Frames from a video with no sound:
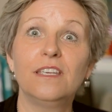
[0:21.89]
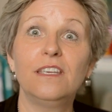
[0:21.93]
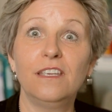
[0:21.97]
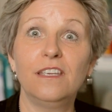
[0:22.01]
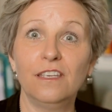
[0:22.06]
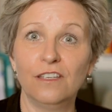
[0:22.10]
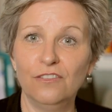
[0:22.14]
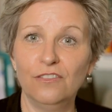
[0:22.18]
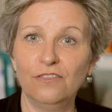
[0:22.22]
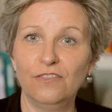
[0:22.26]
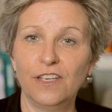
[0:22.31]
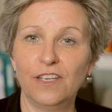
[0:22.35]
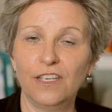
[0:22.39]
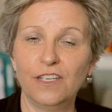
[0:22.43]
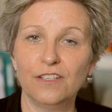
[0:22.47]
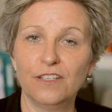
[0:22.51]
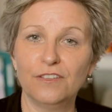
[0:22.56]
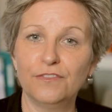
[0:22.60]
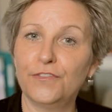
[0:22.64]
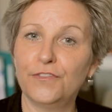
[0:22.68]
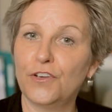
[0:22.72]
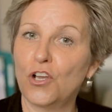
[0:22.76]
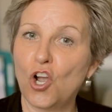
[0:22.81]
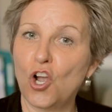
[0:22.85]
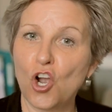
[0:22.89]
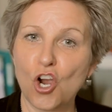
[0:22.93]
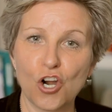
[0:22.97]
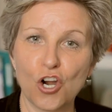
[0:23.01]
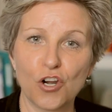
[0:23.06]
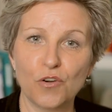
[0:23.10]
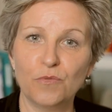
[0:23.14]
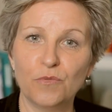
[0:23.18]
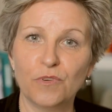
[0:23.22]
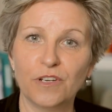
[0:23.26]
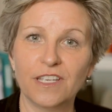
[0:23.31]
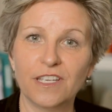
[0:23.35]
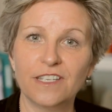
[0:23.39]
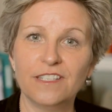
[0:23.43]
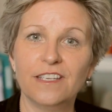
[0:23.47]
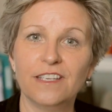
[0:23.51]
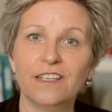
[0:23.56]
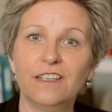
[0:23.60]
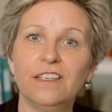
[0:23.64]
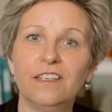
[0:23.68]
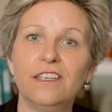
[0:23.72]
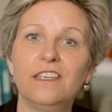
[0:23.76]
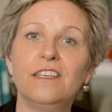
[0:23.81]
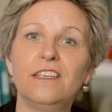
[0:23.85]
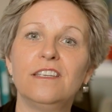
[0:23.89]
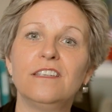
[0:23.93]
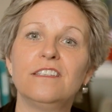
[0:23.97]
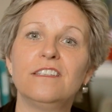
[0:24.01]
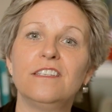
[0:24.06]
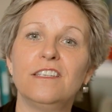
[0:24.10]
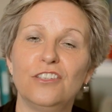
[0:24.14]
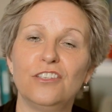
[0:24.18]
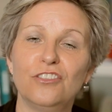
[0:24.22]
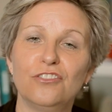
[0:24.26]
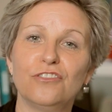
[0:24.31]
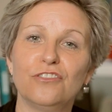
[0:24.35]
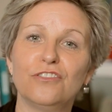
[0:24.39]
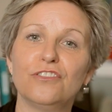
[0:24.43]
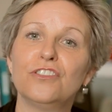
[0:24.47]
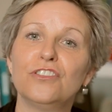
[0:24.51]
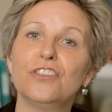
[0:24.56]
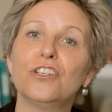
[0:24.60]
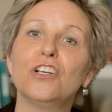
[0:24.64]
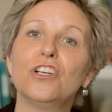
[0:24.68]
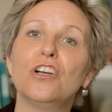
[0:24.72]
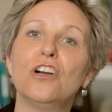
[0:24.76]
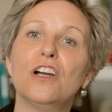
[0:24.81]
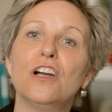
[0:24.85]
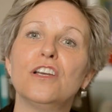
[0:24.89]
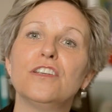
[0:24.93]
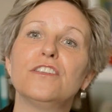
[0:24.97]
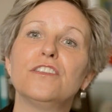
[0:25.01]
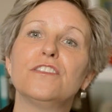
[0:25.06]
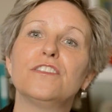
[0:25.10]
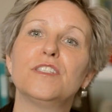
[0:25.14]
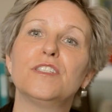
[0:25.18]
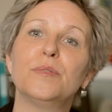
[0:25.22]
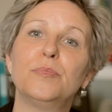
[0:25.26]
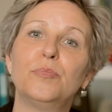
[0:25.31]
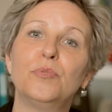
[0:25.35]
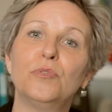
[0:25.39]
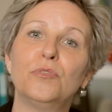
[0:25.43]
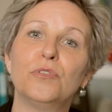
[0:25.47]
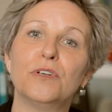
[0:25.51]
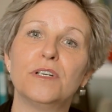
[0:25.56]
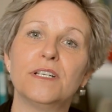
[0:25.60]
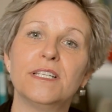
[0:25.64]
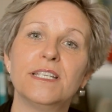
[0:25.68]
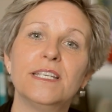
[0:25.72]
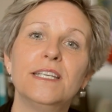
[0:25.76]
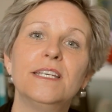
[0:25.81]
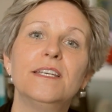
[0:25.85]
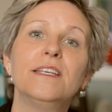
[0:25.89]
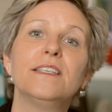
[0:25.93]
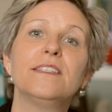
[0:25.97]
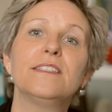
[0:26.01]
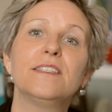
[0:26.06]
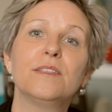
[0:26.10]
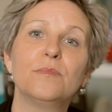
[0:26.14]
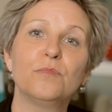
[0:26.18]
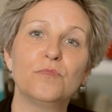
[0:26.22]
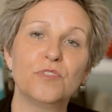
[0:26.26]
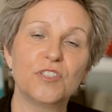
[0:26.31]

innovative, hardworking, dedicated teachers took on to support some